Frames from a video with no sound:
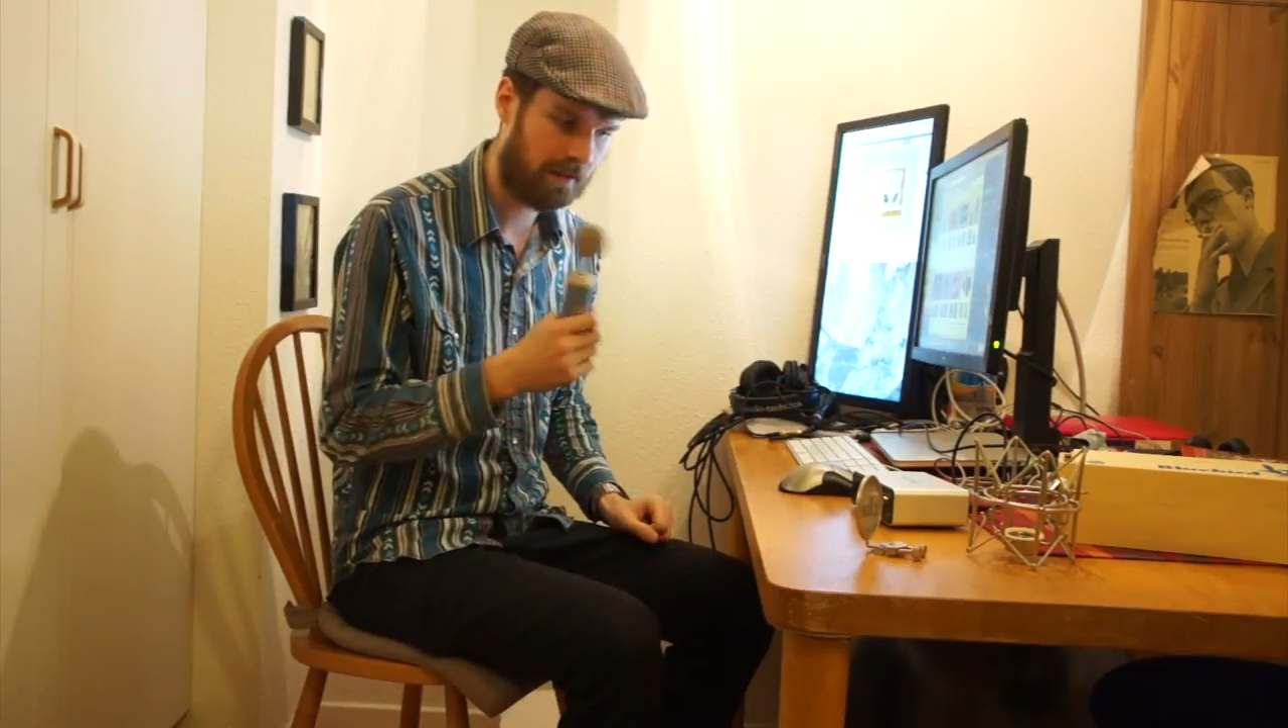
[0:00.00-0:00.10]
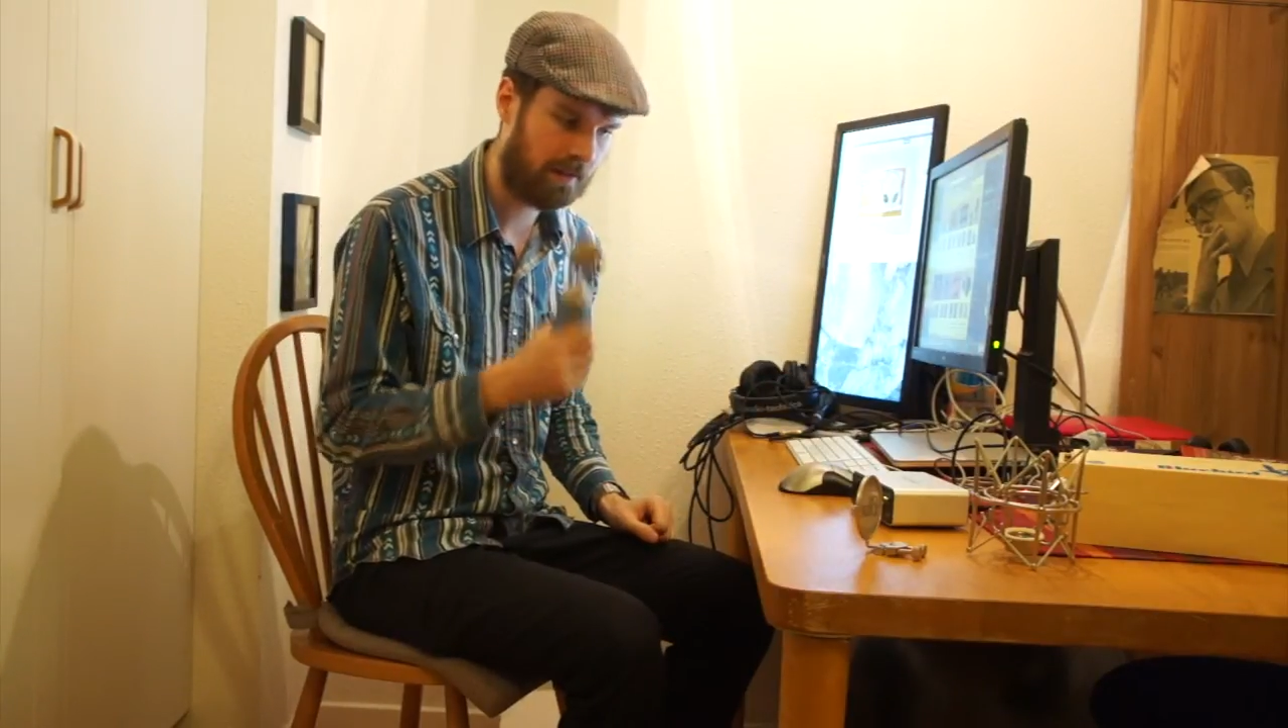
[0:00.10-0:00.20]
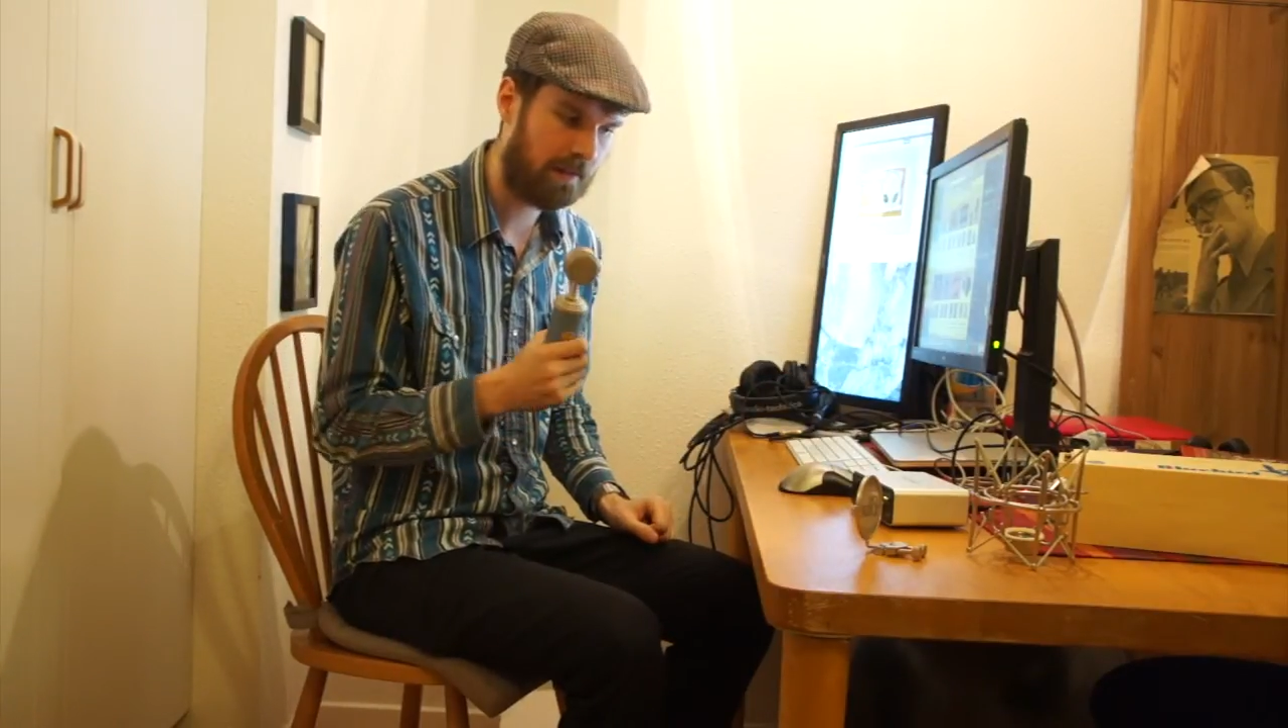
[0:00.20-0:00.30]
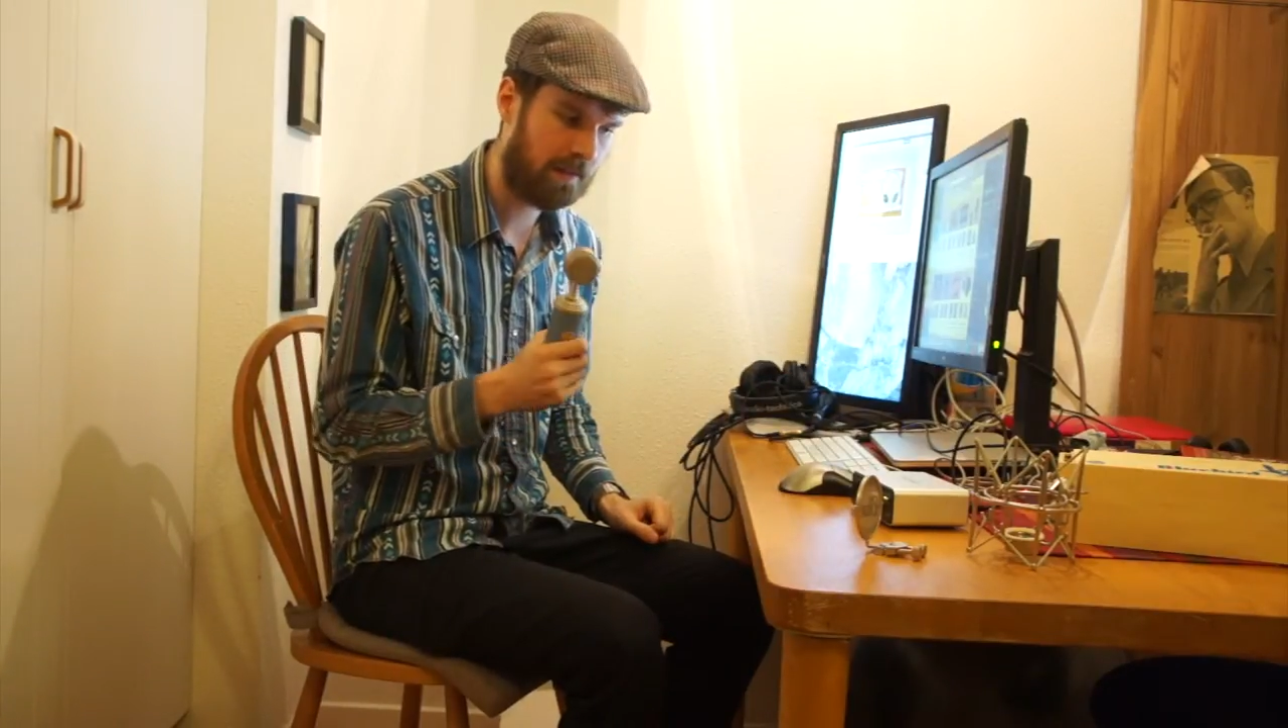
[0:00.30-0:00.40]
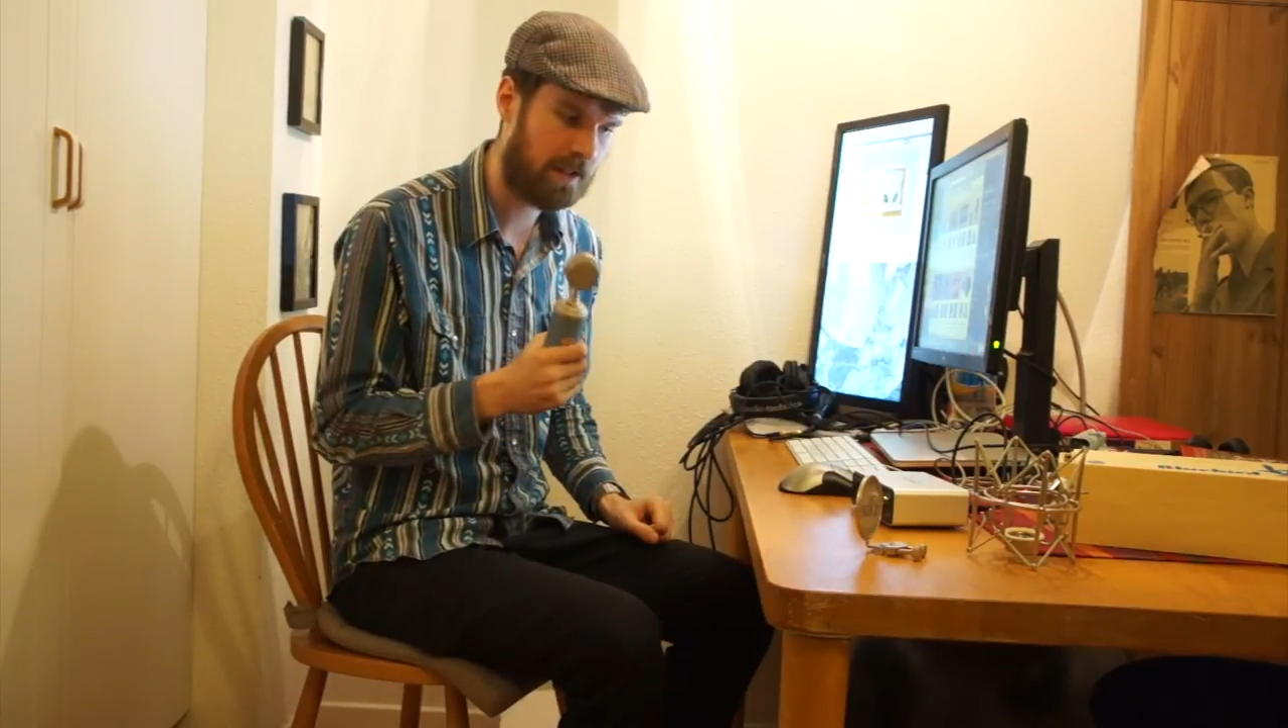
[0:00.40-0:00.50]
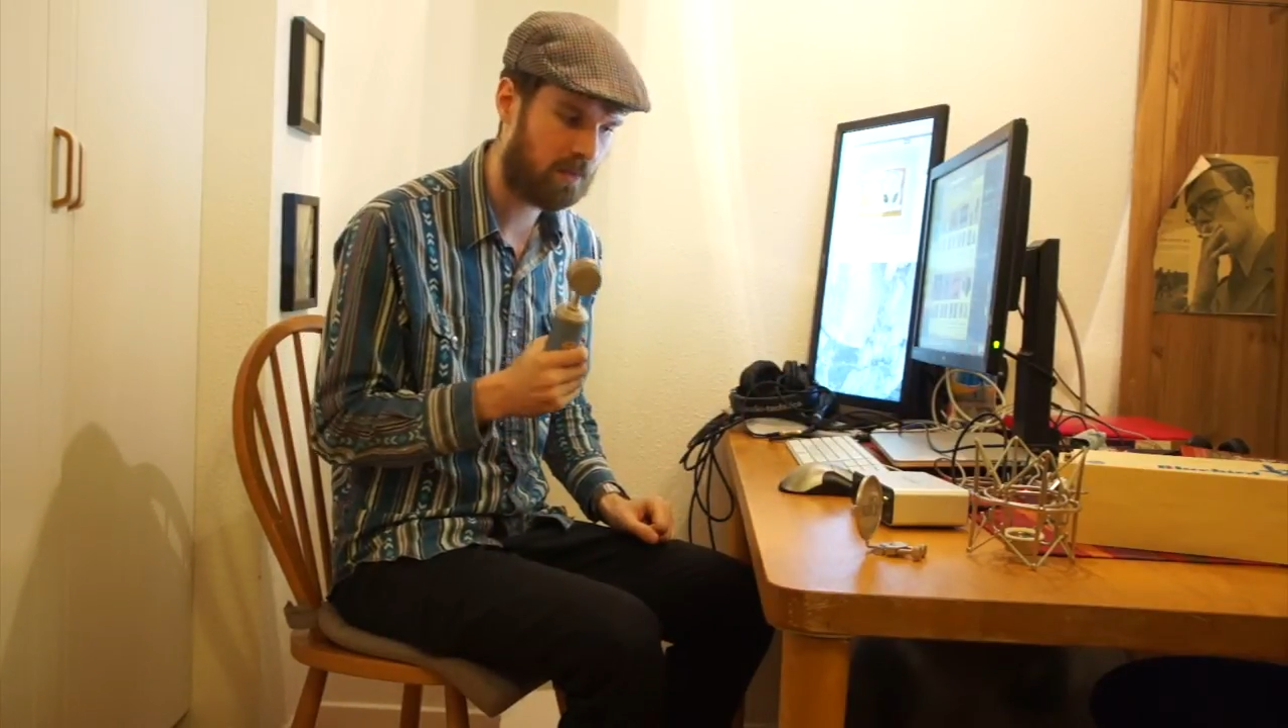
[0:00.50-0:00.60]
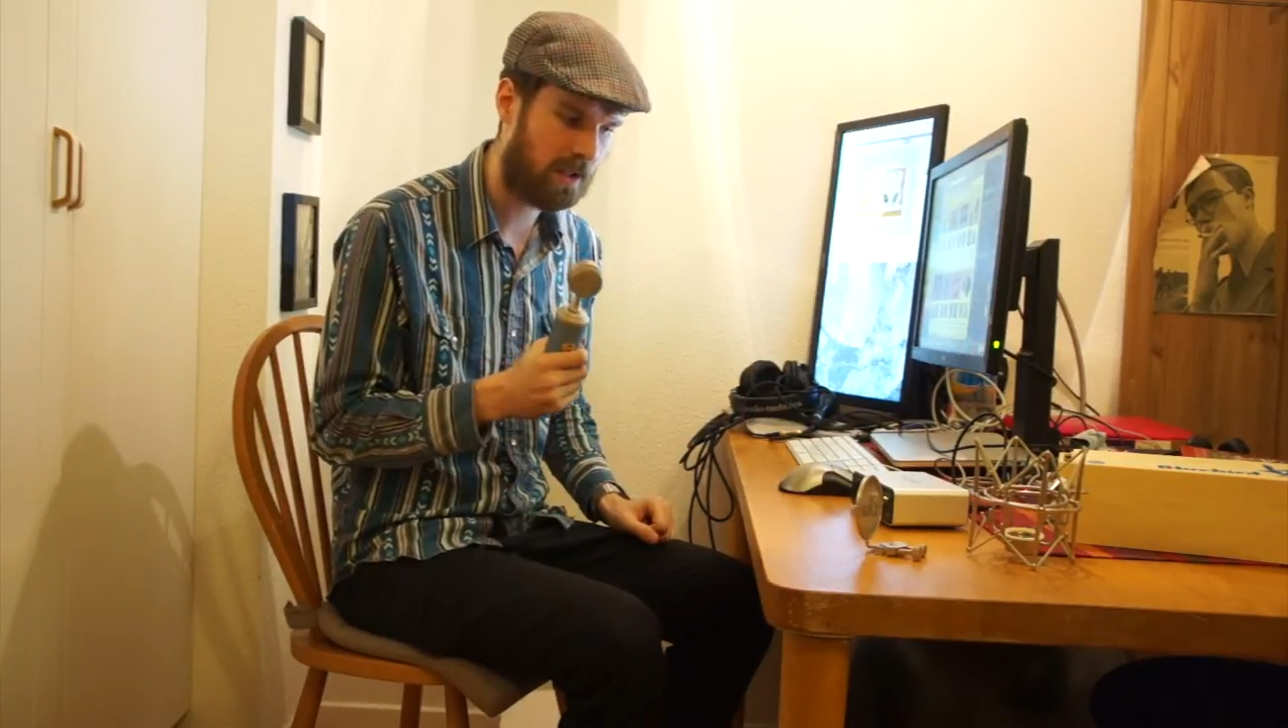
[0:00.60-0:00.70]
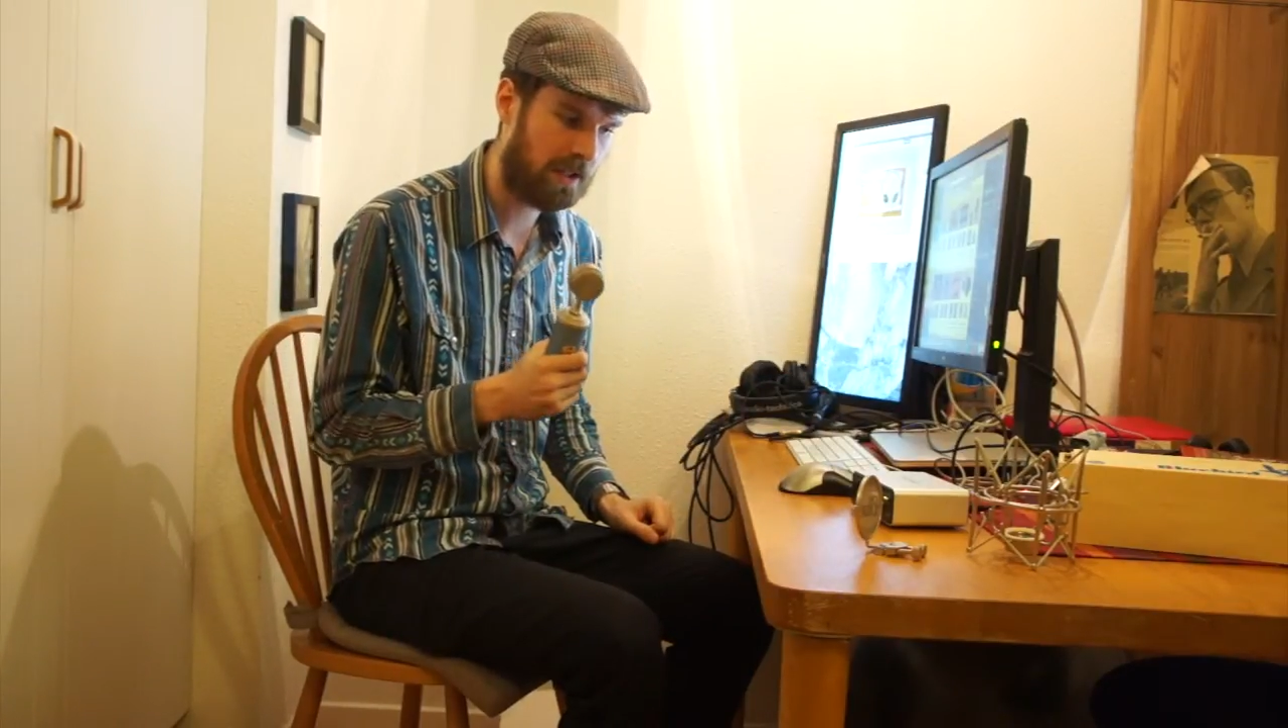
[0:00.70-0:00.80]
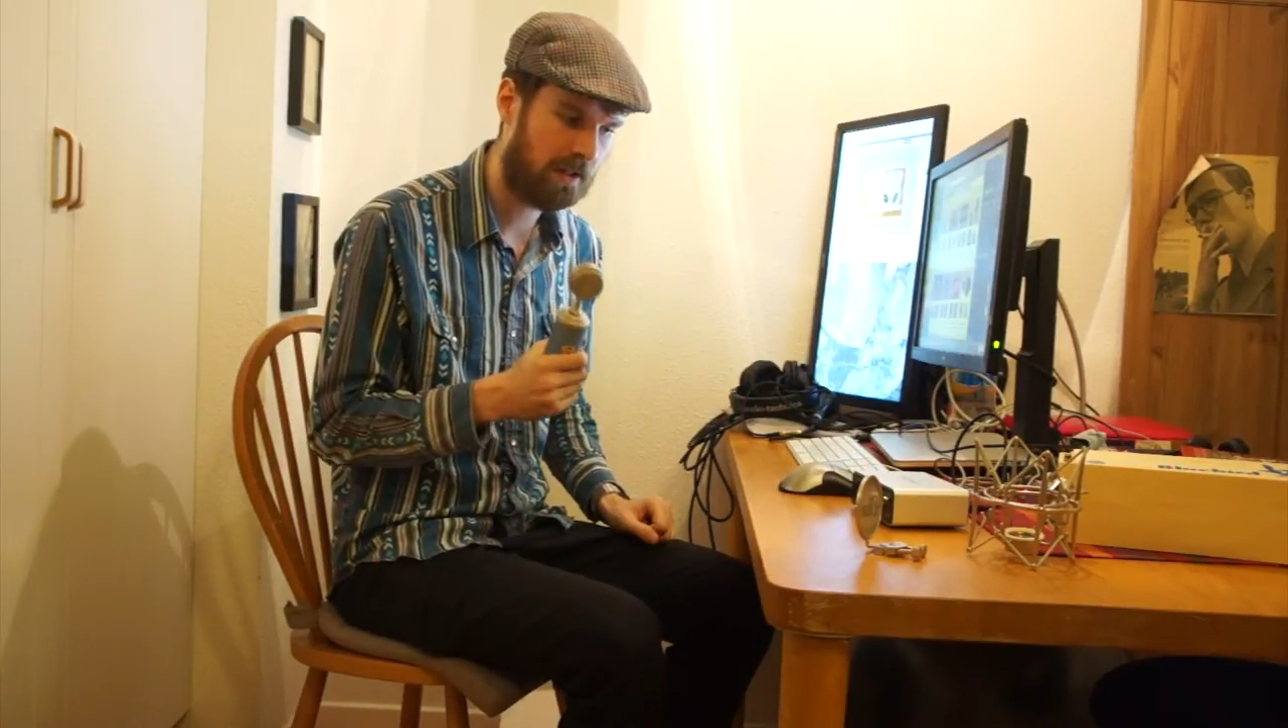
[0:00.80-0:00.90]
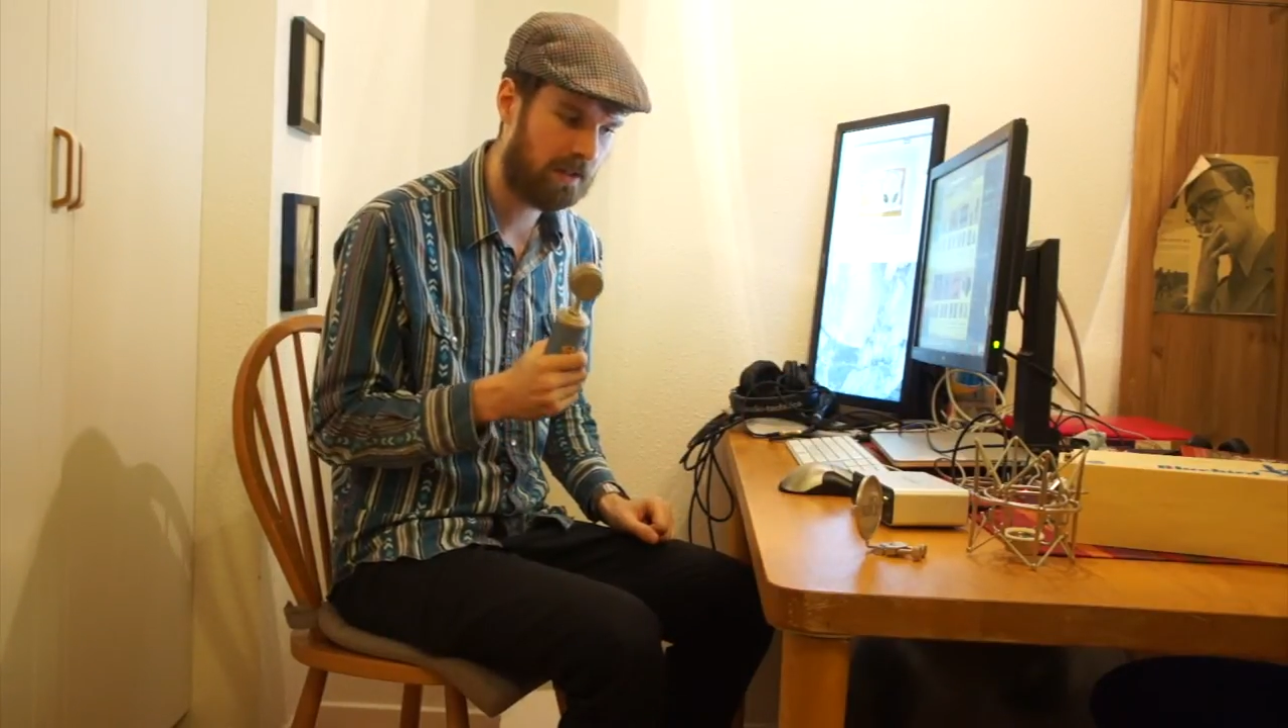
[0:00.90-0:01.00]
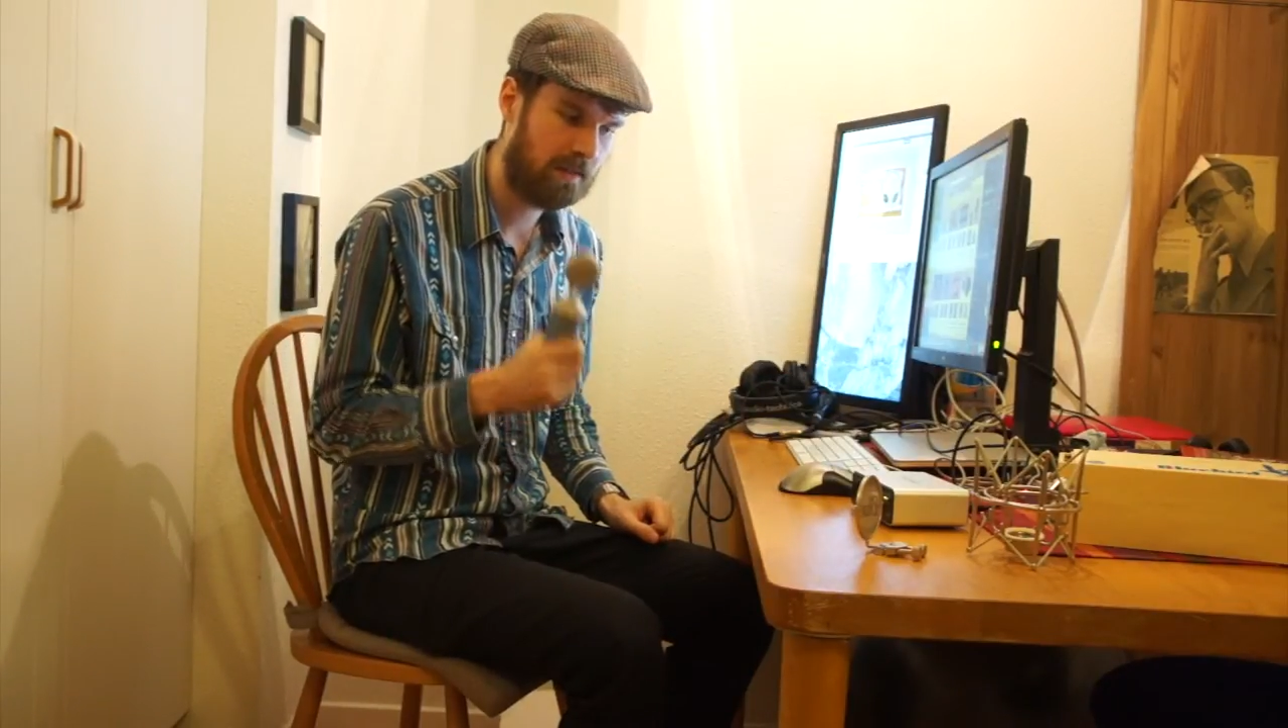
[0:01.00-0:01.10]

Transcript: this one in,